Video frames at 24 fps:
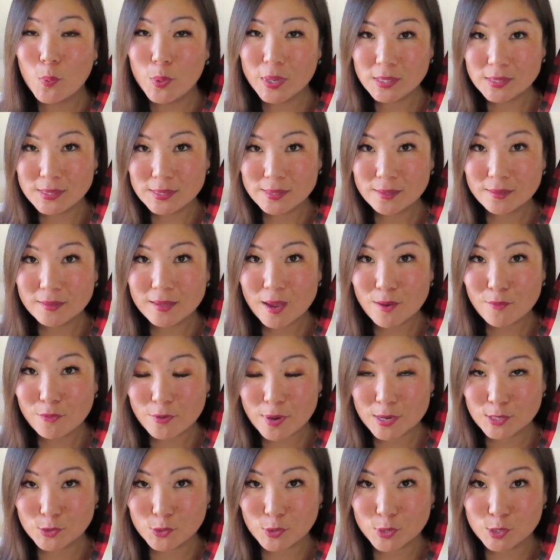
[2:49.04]
We still get
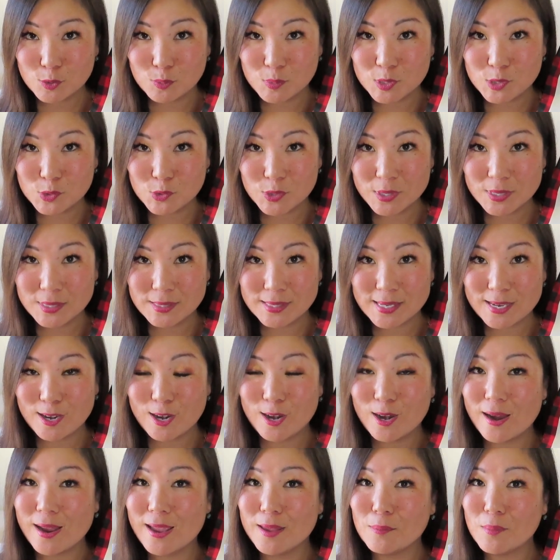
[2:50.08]
fresh Christmas trees
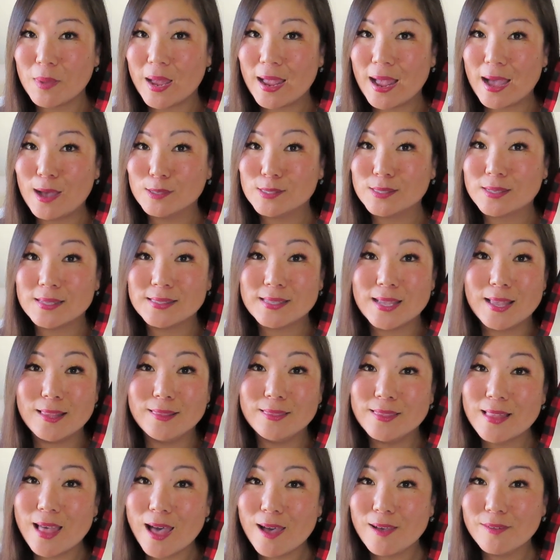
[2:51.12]
here in my house because I
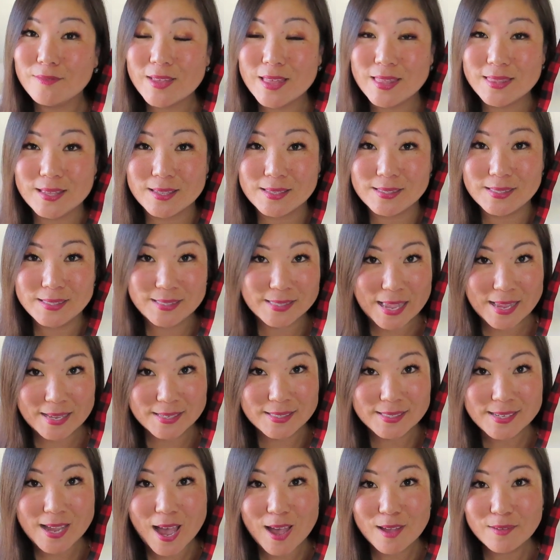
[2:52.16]
love the
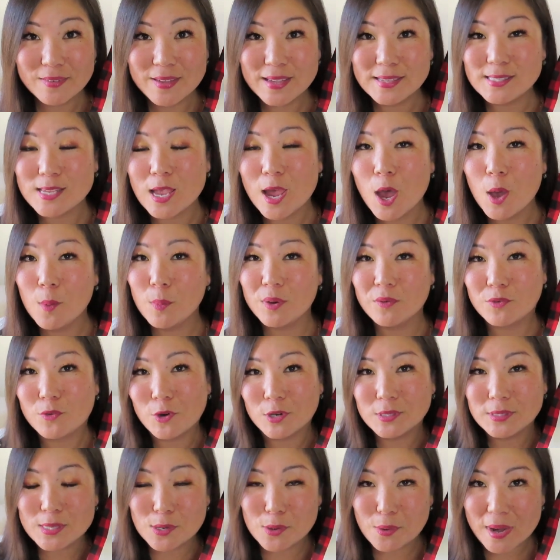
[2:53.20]
scent of it. But of
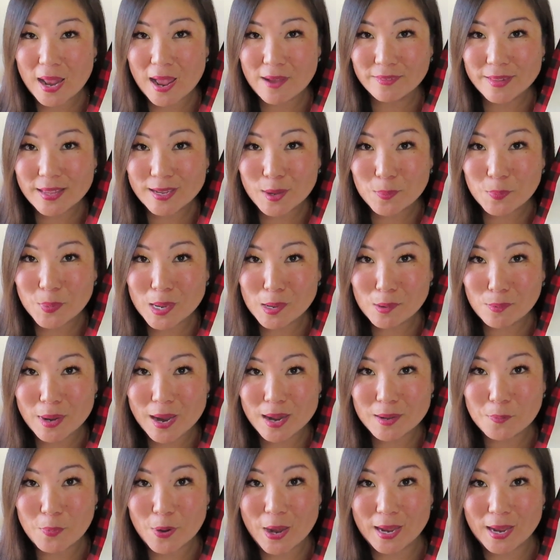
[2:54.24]
course I don't have like a big red